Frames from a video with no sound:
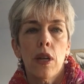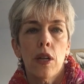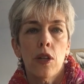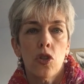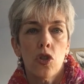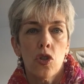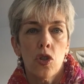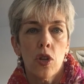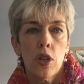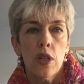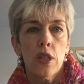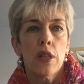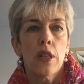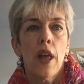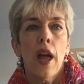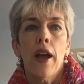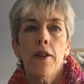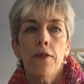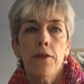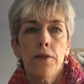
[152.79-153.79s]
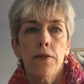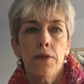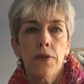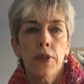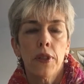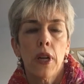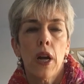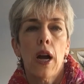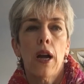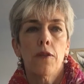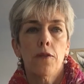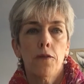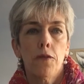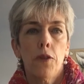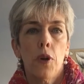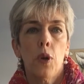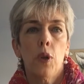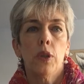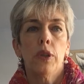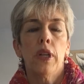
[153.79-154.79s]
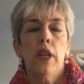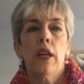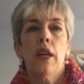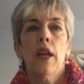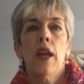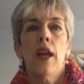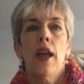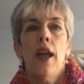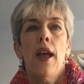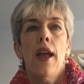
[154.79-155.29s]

It's just life unfolding,